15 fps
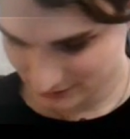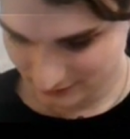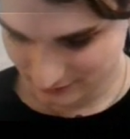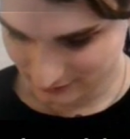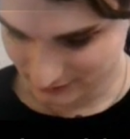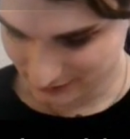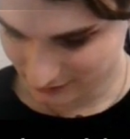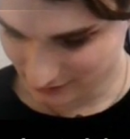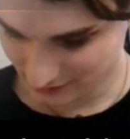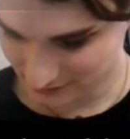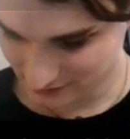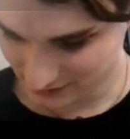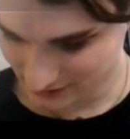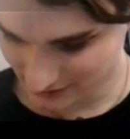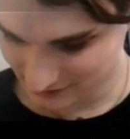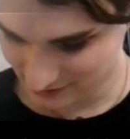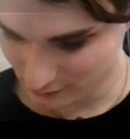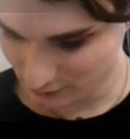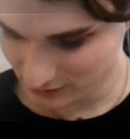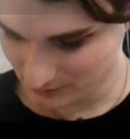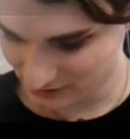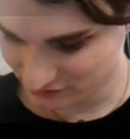like I think
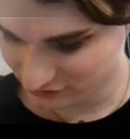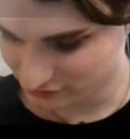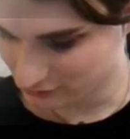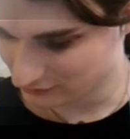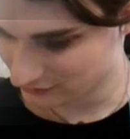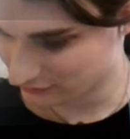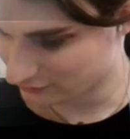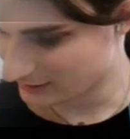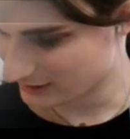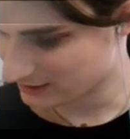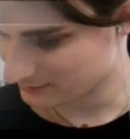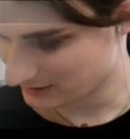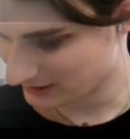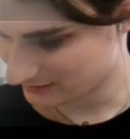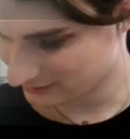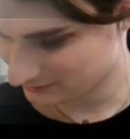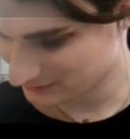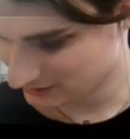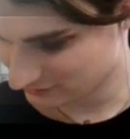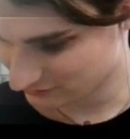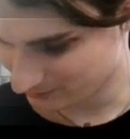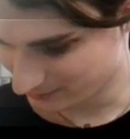one of my students recommended
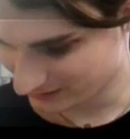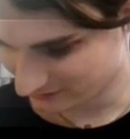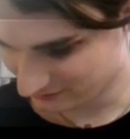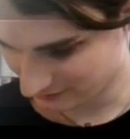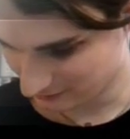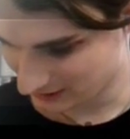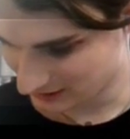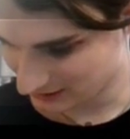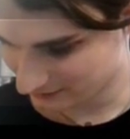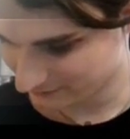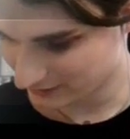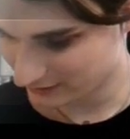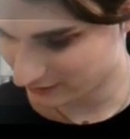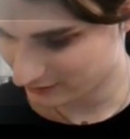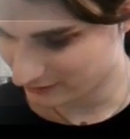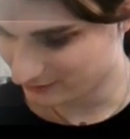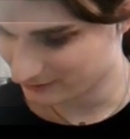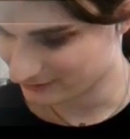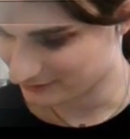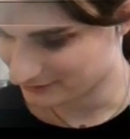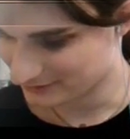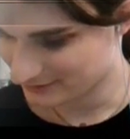me a Spice 8 Rack video.
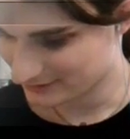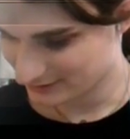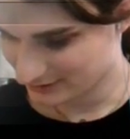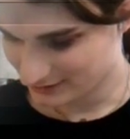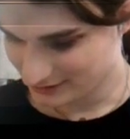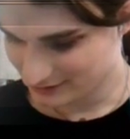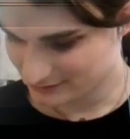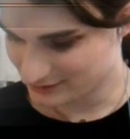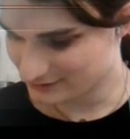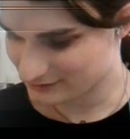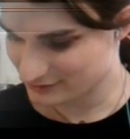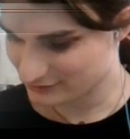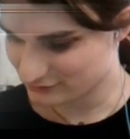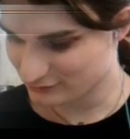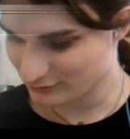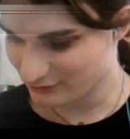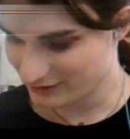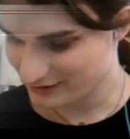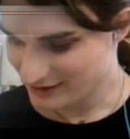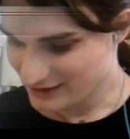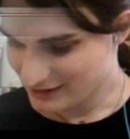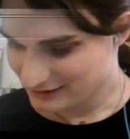The
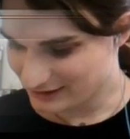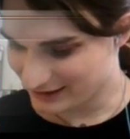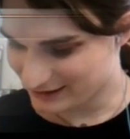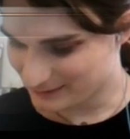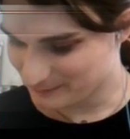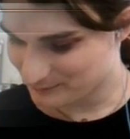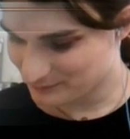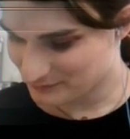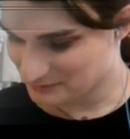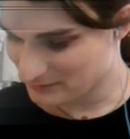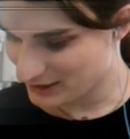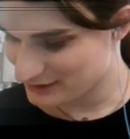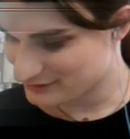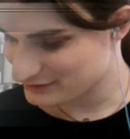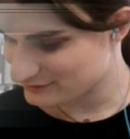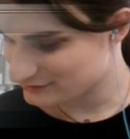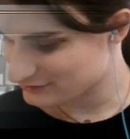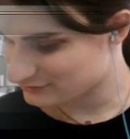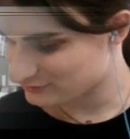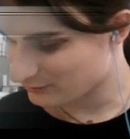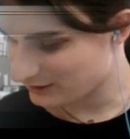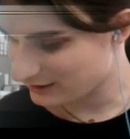story the
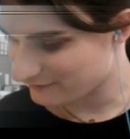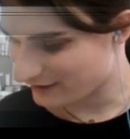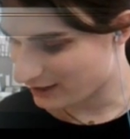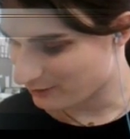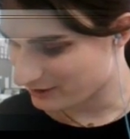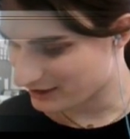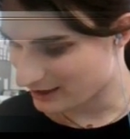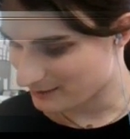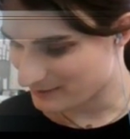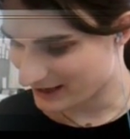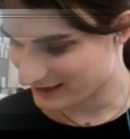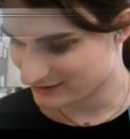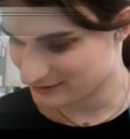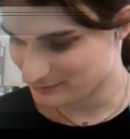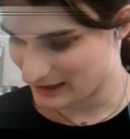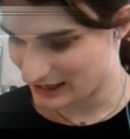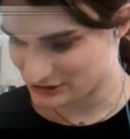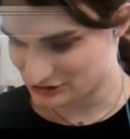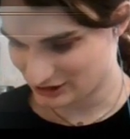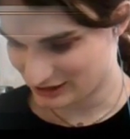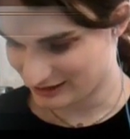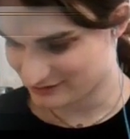story of how I got back into
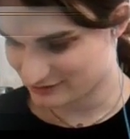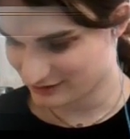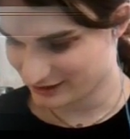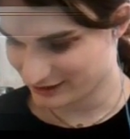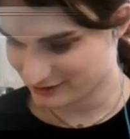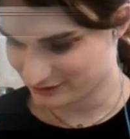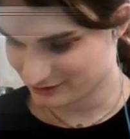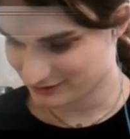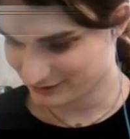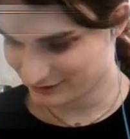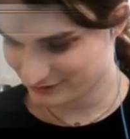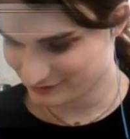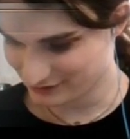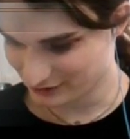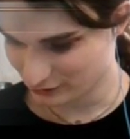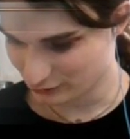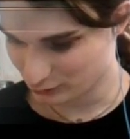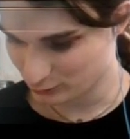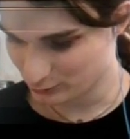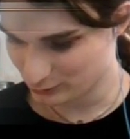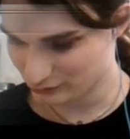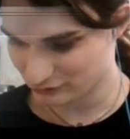Magic is like a
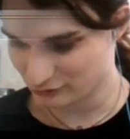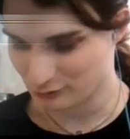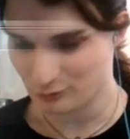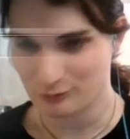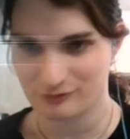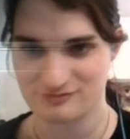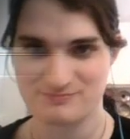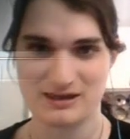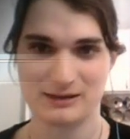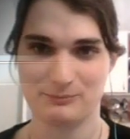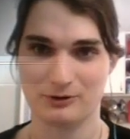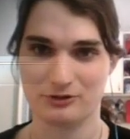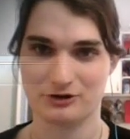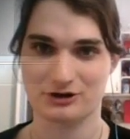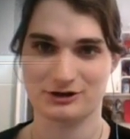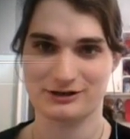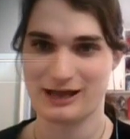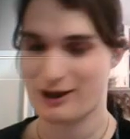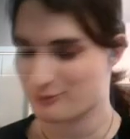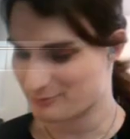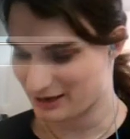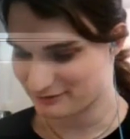who's who of people that are
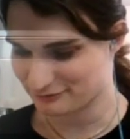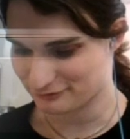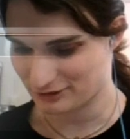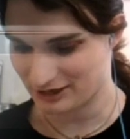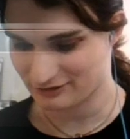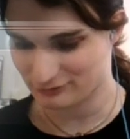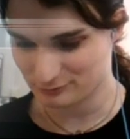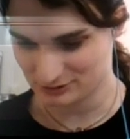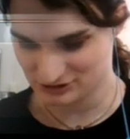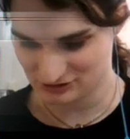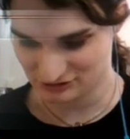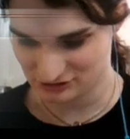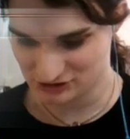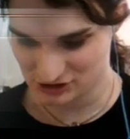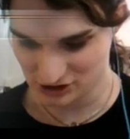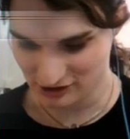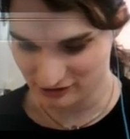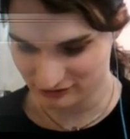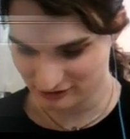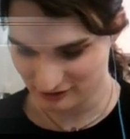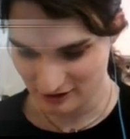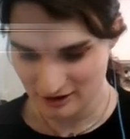now my friends, which is
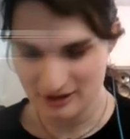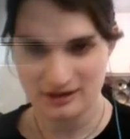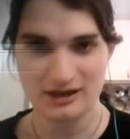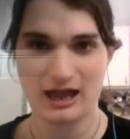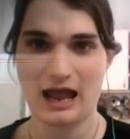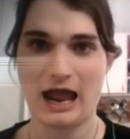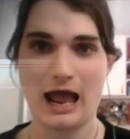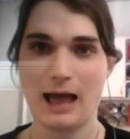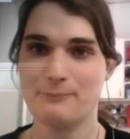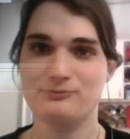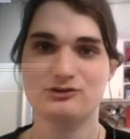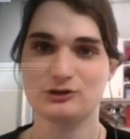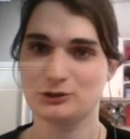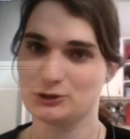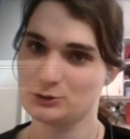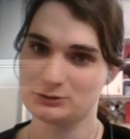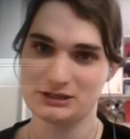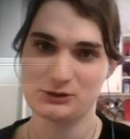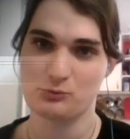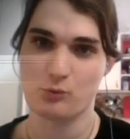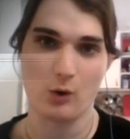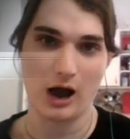just absolutely
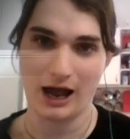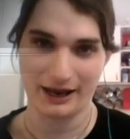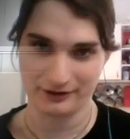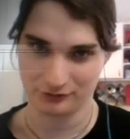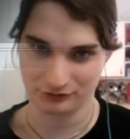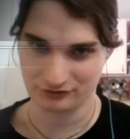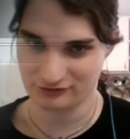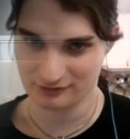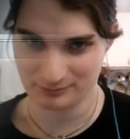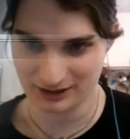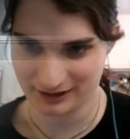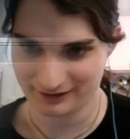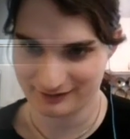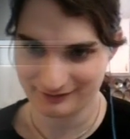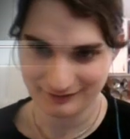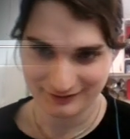wild to me.